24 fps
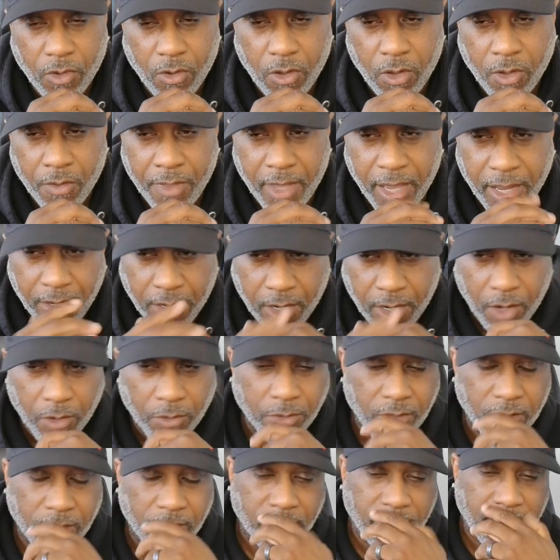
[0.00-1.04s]
On that
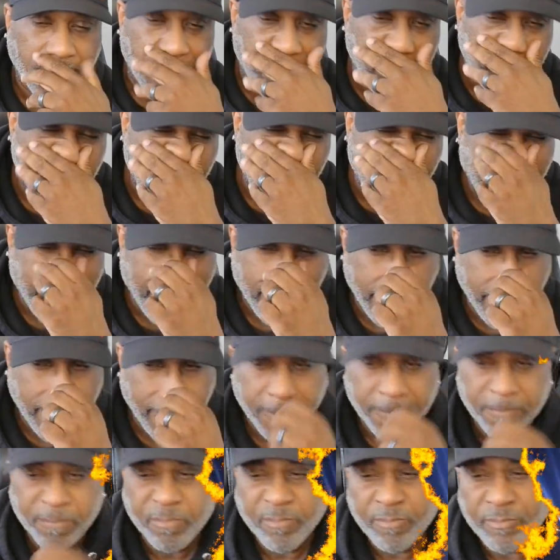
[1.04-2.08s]
note, I'm out of
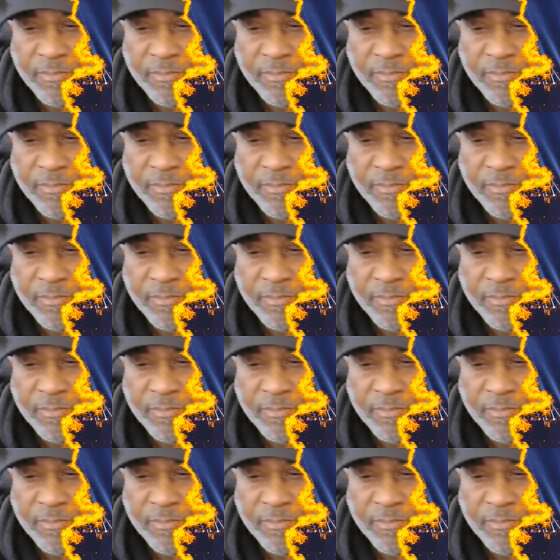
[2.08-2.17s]
here.